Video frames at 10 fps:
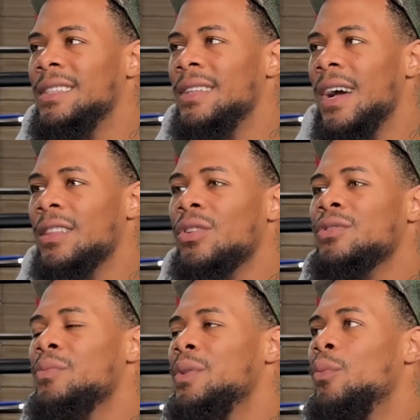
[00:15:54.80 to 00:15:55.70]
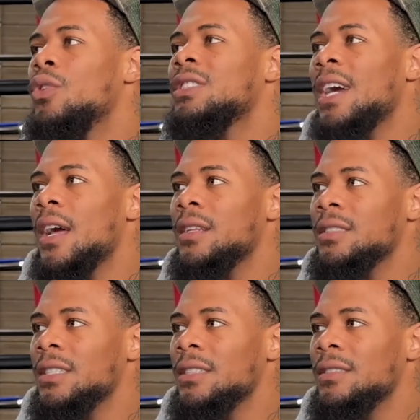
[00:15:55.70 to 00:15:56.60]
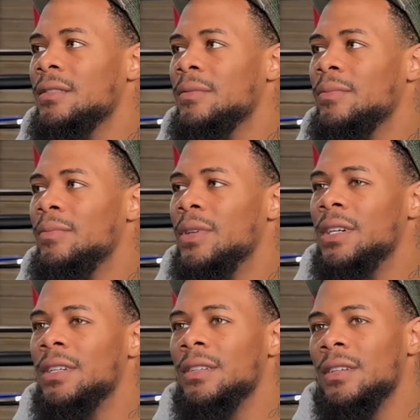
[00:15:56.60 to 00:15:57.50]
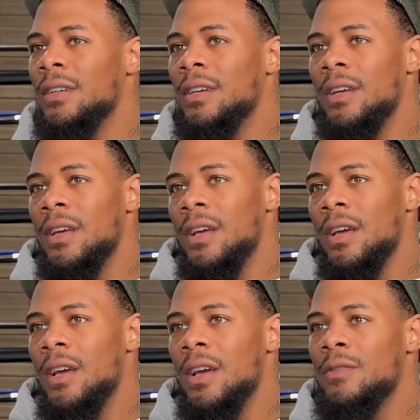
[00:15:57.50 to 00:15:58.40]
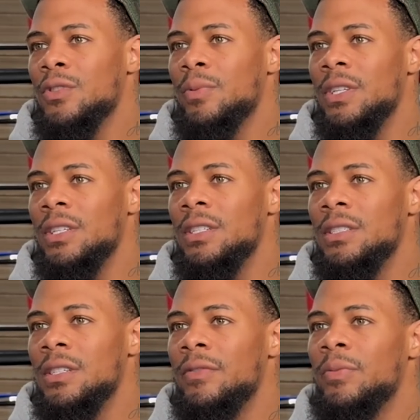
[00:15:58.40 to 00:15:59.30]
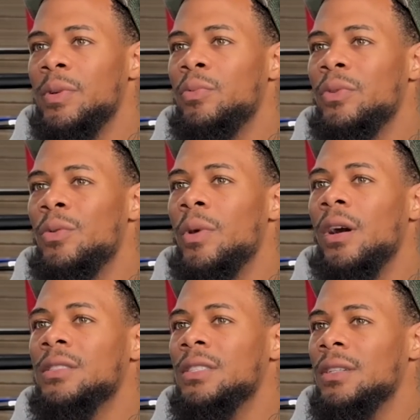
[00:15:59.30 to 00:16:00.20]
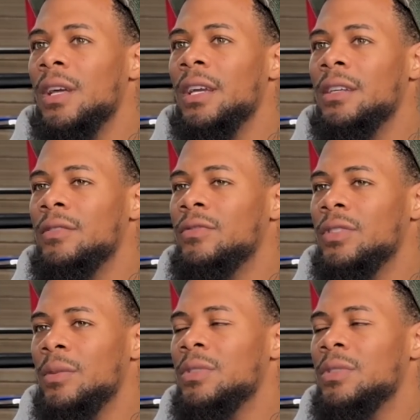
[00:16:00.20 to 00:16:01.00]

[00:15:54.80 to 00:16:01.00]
I thought it was going to be more challenging, but it was pretty easy. If people know boxing, like it was